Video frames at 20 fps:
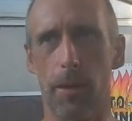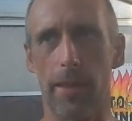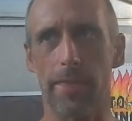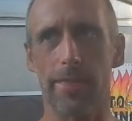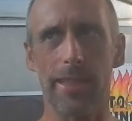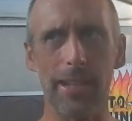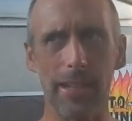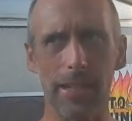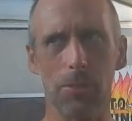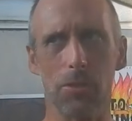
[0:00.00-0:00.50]
I
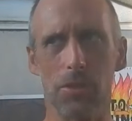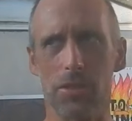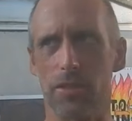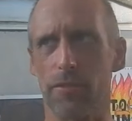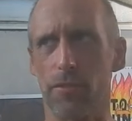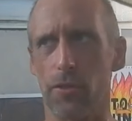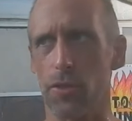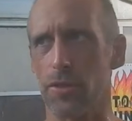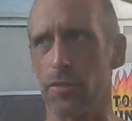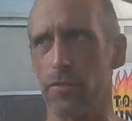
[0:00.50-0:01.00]
think it was the
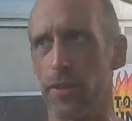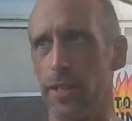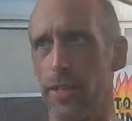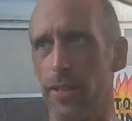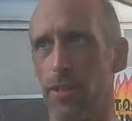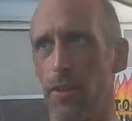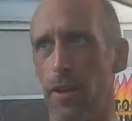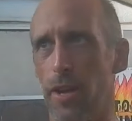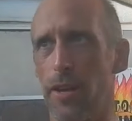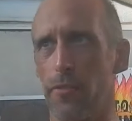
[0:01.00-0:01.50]
first
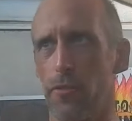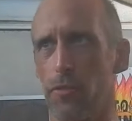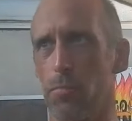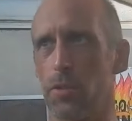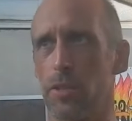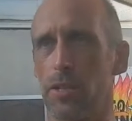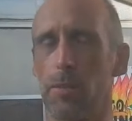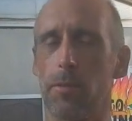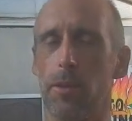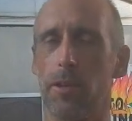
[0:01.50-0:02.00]
video I ever
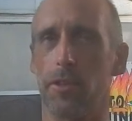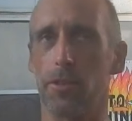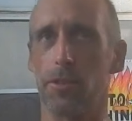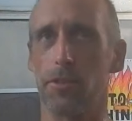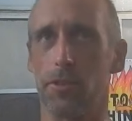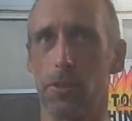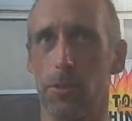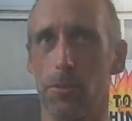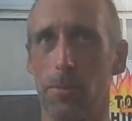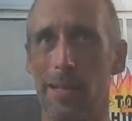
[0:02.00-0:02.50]
put up on
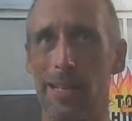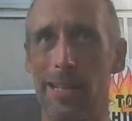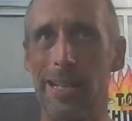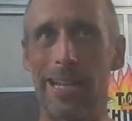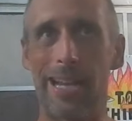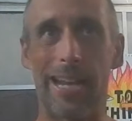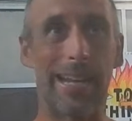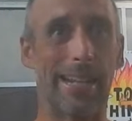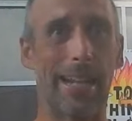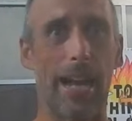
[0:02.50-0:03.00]
YouTube.
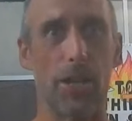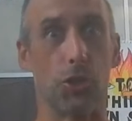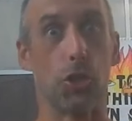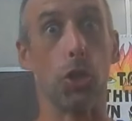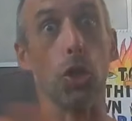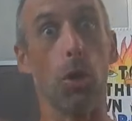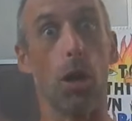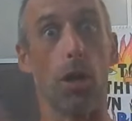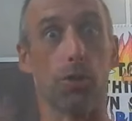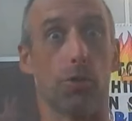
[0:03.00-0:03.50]
And it got
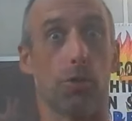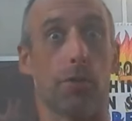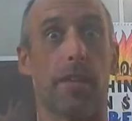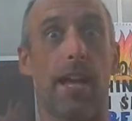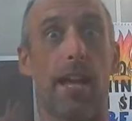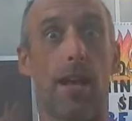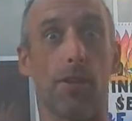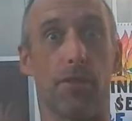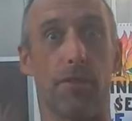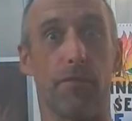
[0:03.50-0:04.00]

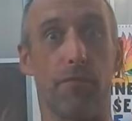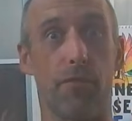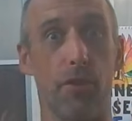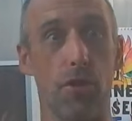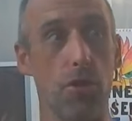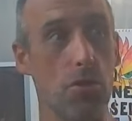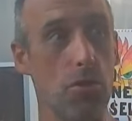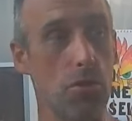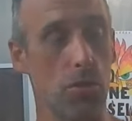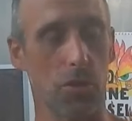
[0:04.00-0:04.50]
200,000
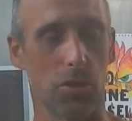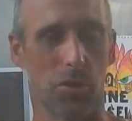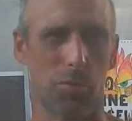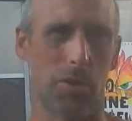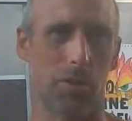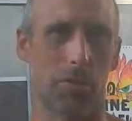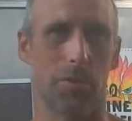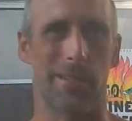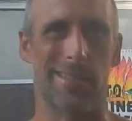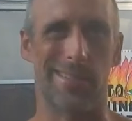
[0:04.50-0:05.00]
views,
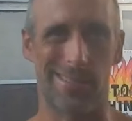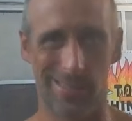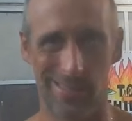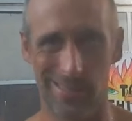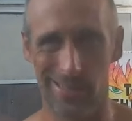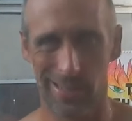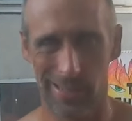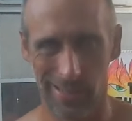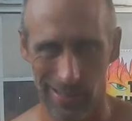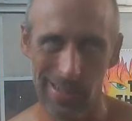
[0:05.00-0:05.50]
which was,
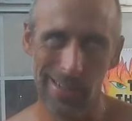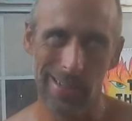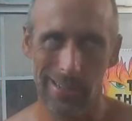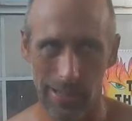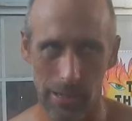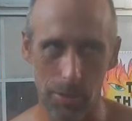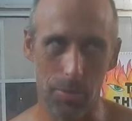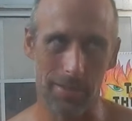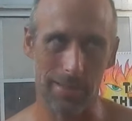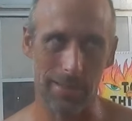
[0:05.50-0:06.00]

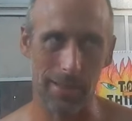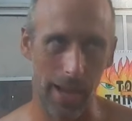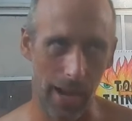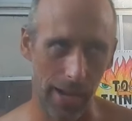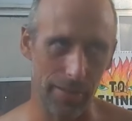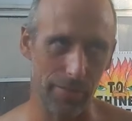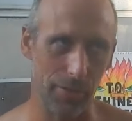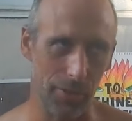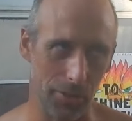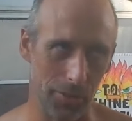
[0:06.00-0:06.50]
it was a
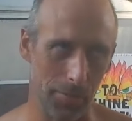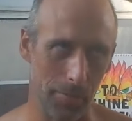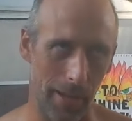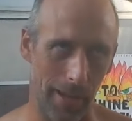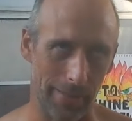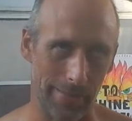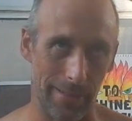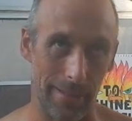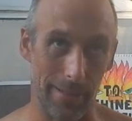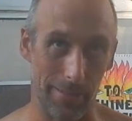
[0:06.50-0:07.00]
lot of views
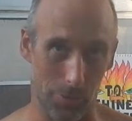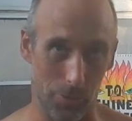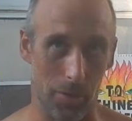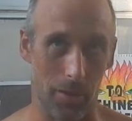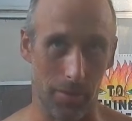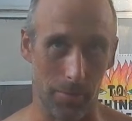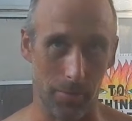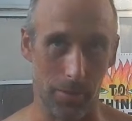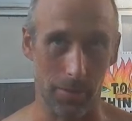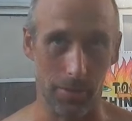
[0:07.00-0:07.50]
back then,
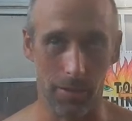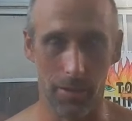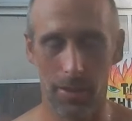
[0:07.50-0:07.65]
trust me.